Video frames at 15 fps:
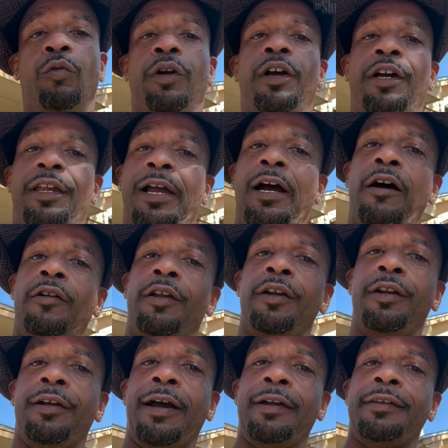Well, y'all, they
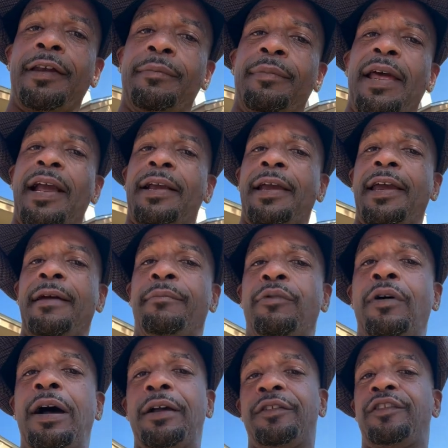done got that black ass
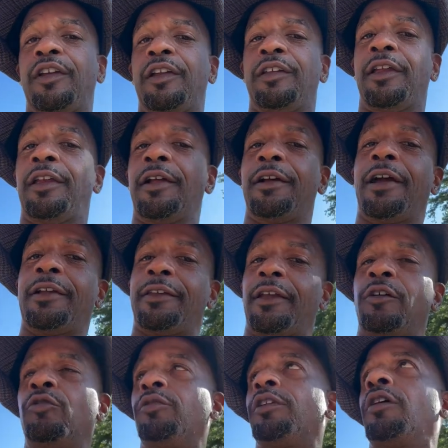boy. You say they done got that
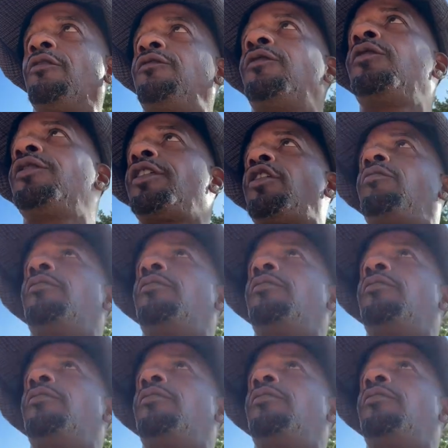Julio Foolio